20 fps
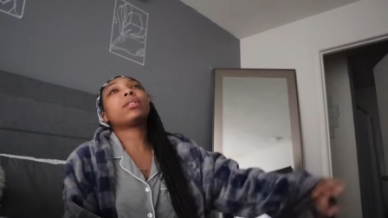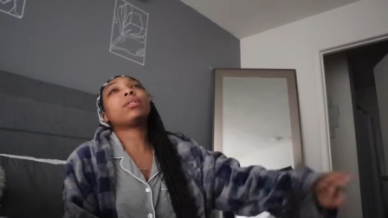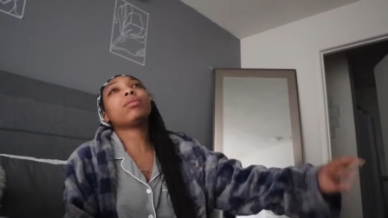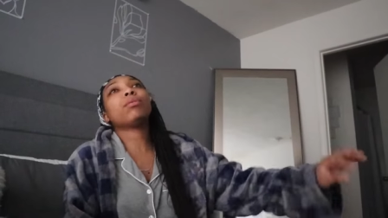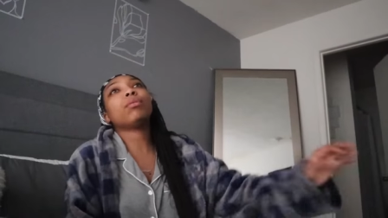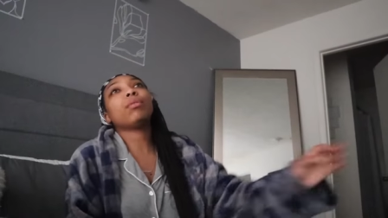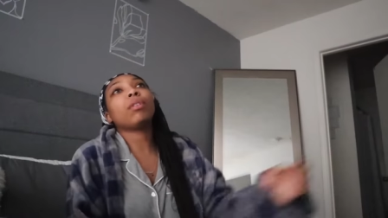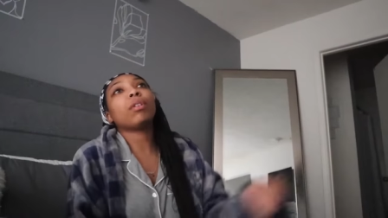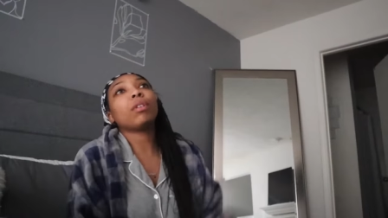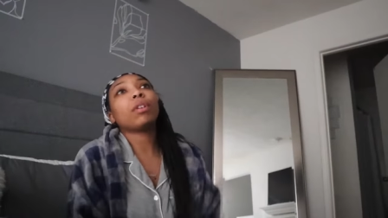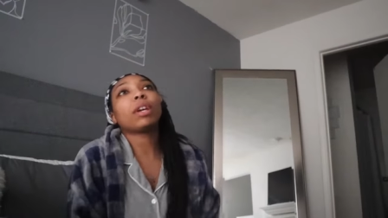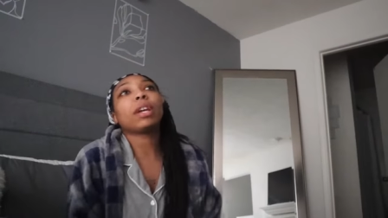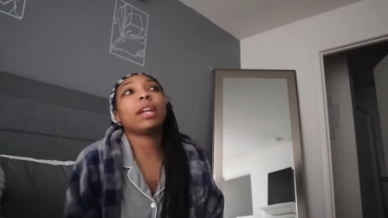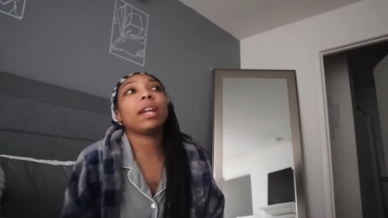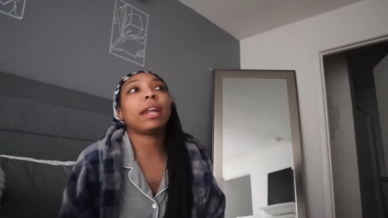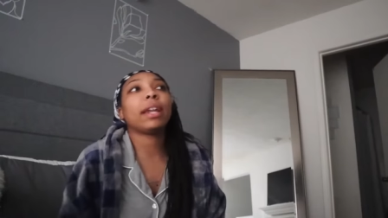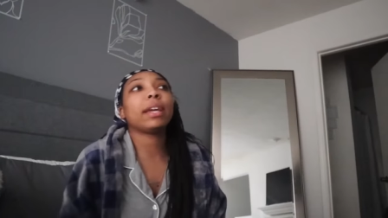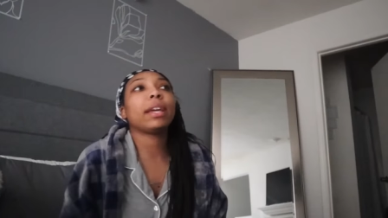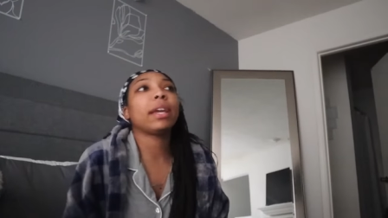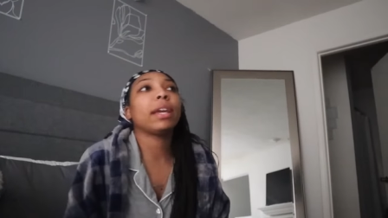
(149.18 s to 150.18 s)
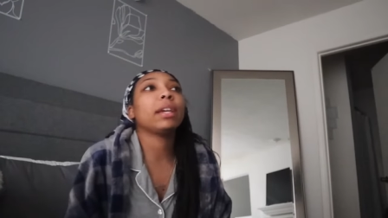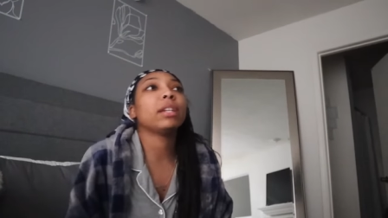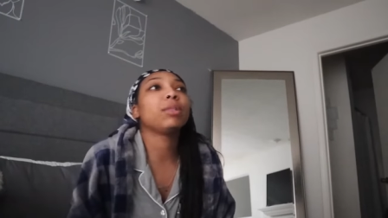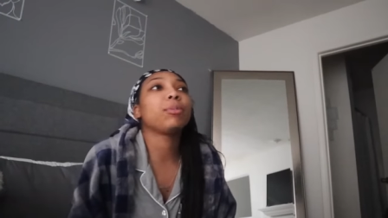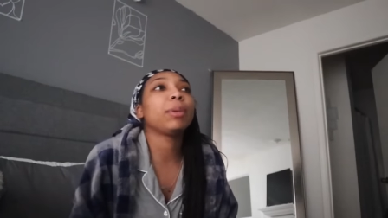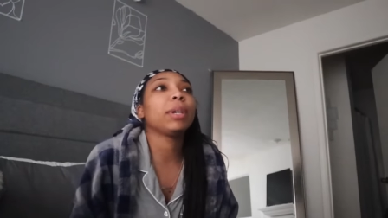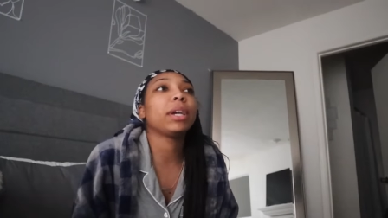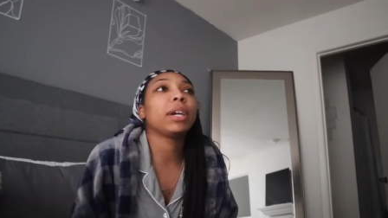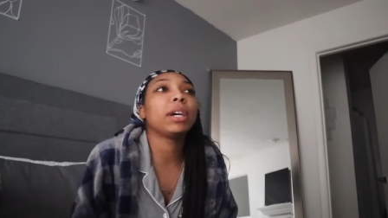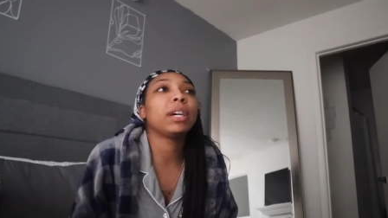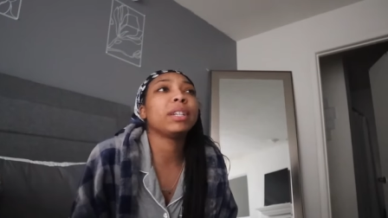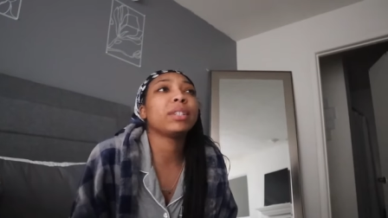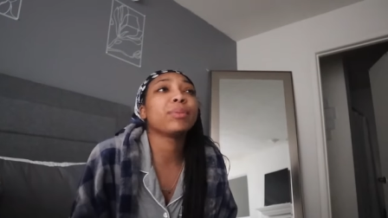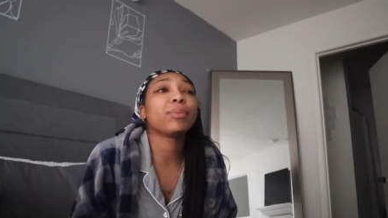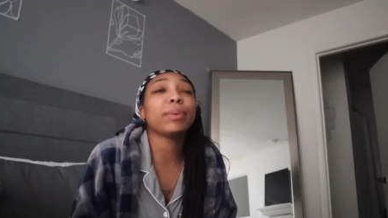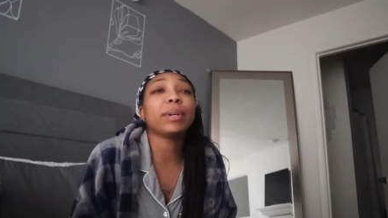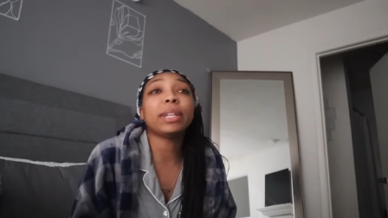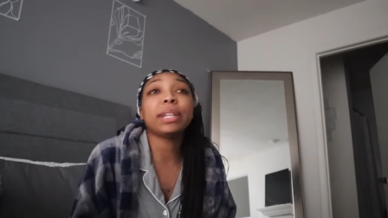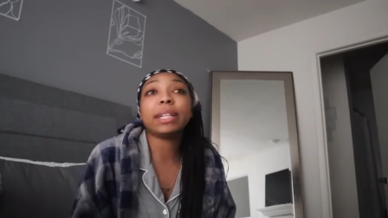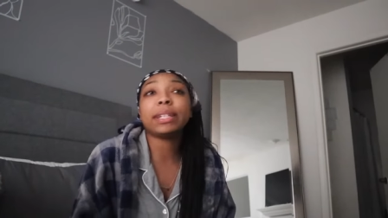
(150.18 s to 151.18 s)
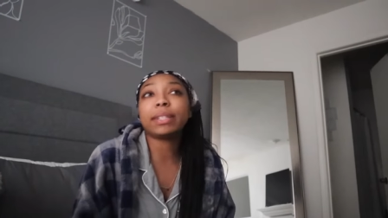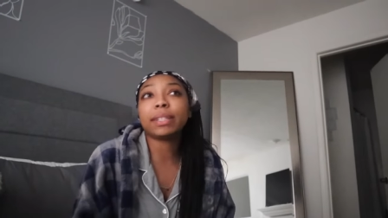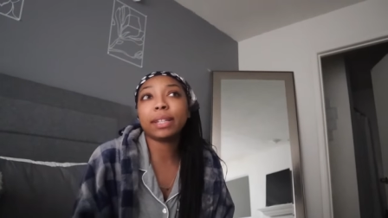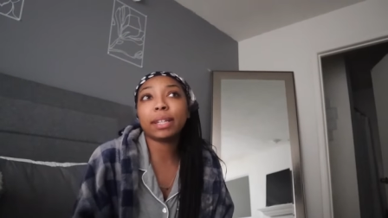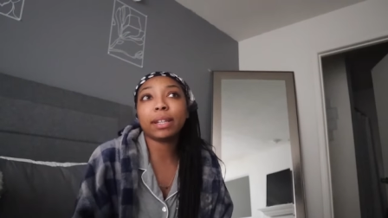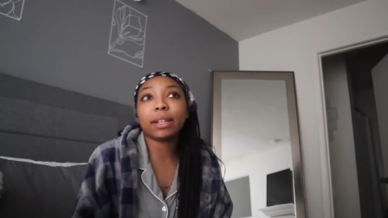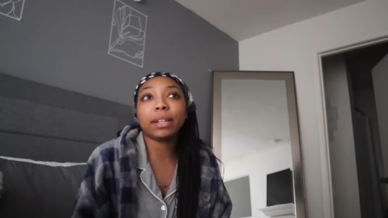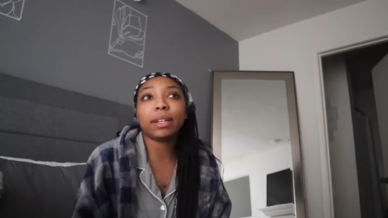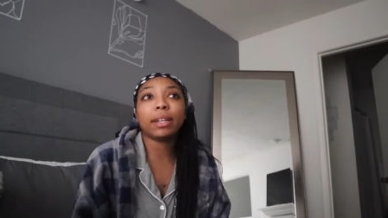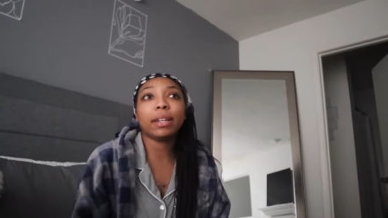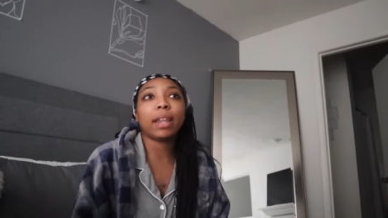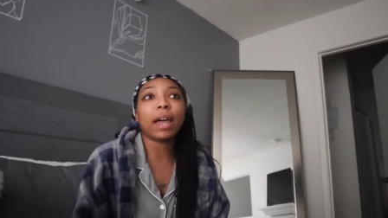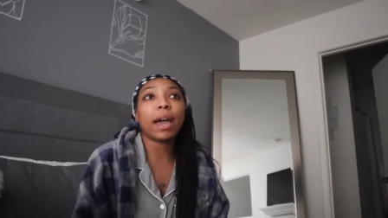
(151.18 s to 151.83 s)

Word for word: to go to Connecticut is because realistically,